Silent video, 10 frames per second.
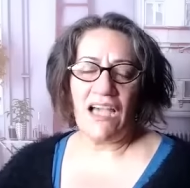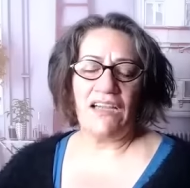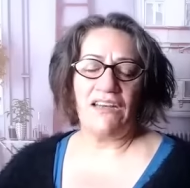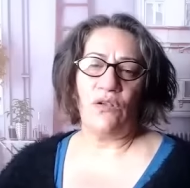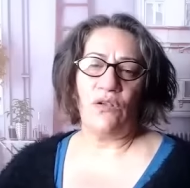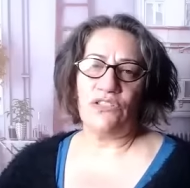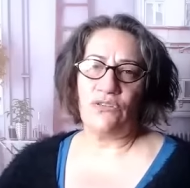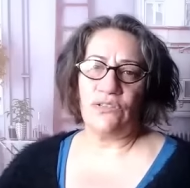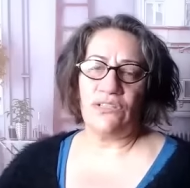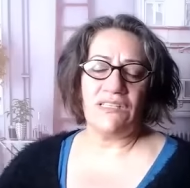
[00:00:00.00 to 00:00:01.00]
and
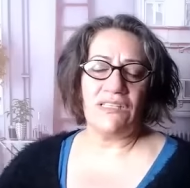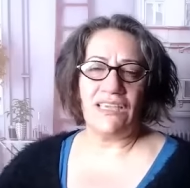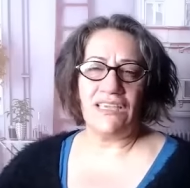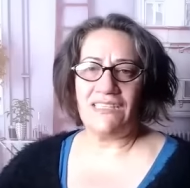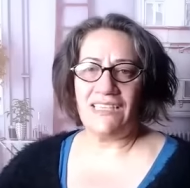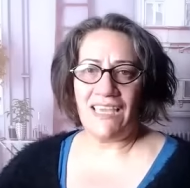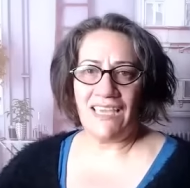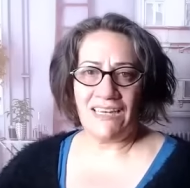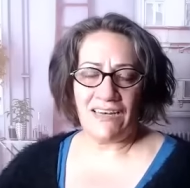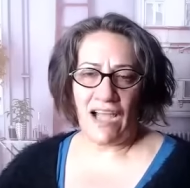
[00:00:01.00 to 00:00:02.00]
also there's easy
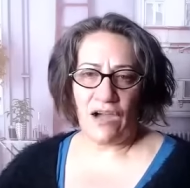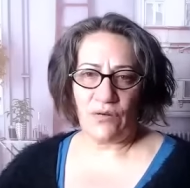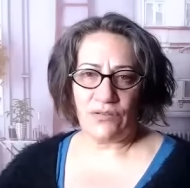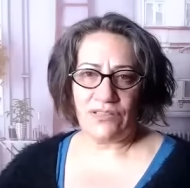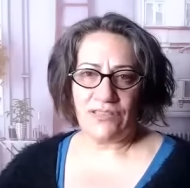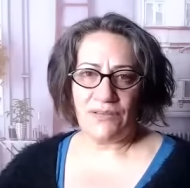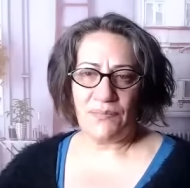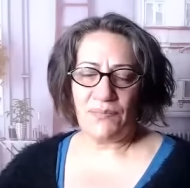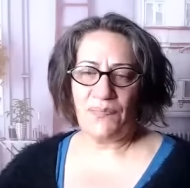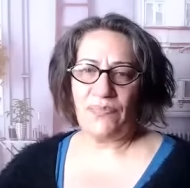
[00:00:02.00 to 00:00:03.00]
in and out.
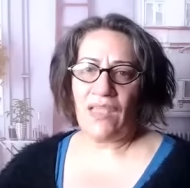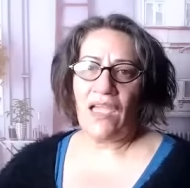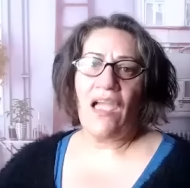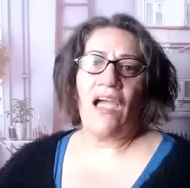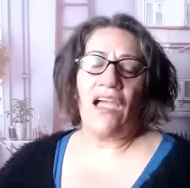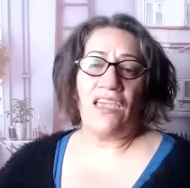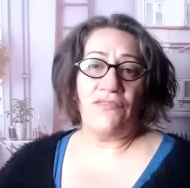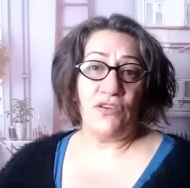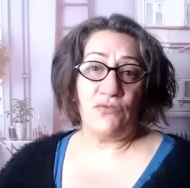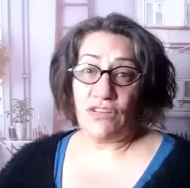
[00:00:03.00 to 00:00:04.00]

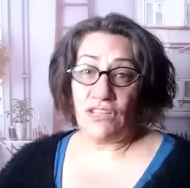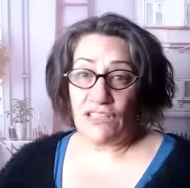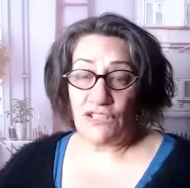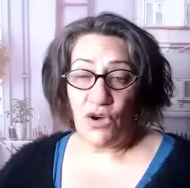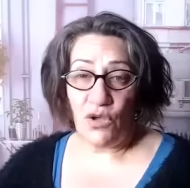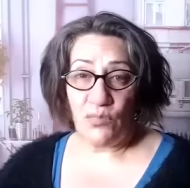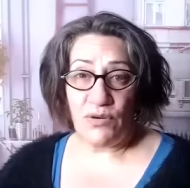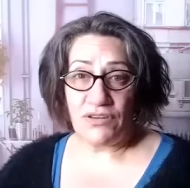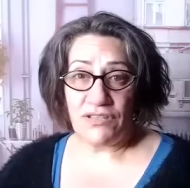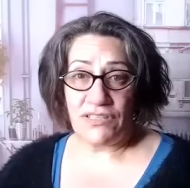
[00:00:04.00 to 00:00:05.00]
If you're really tall
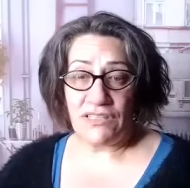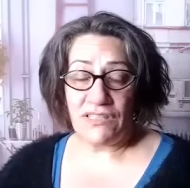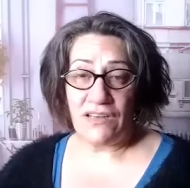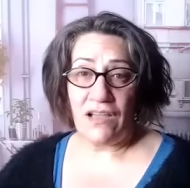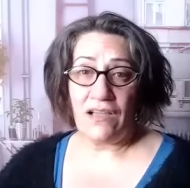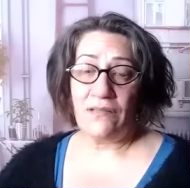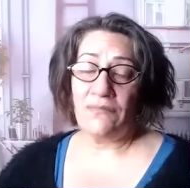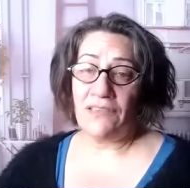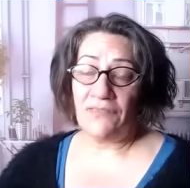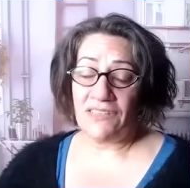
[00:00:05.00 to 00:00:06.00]
person,
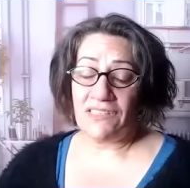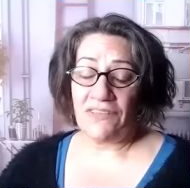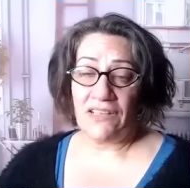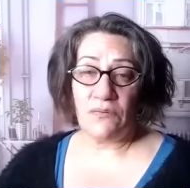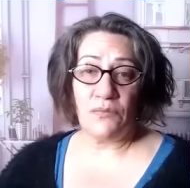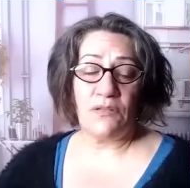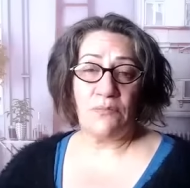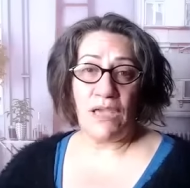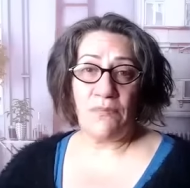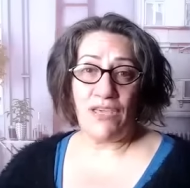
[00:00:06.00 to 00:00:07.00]
if it's available,
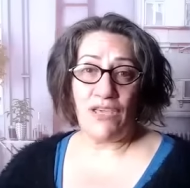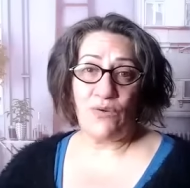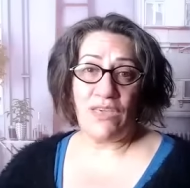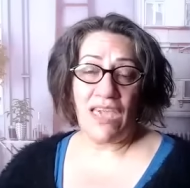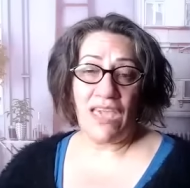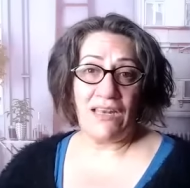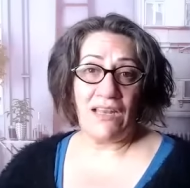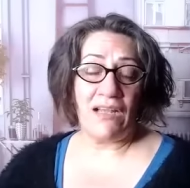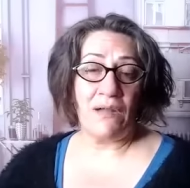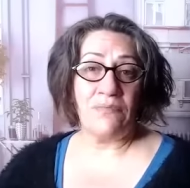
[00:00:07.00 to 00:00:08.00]
maybe you
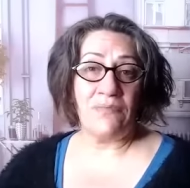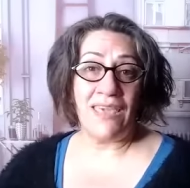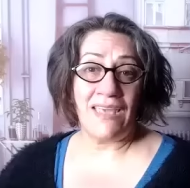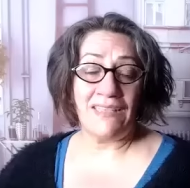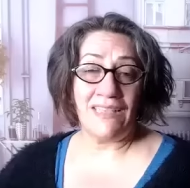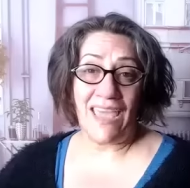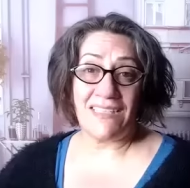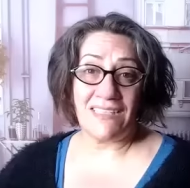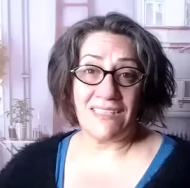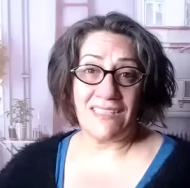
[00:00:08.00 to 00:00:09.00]
can get the
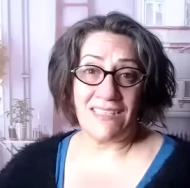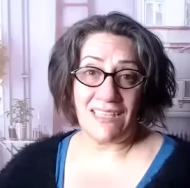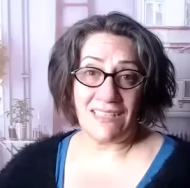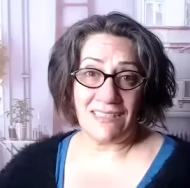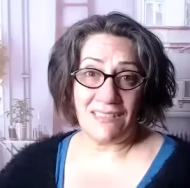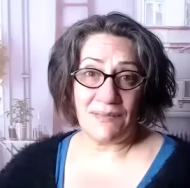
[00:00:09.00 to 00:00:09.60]
exit seat.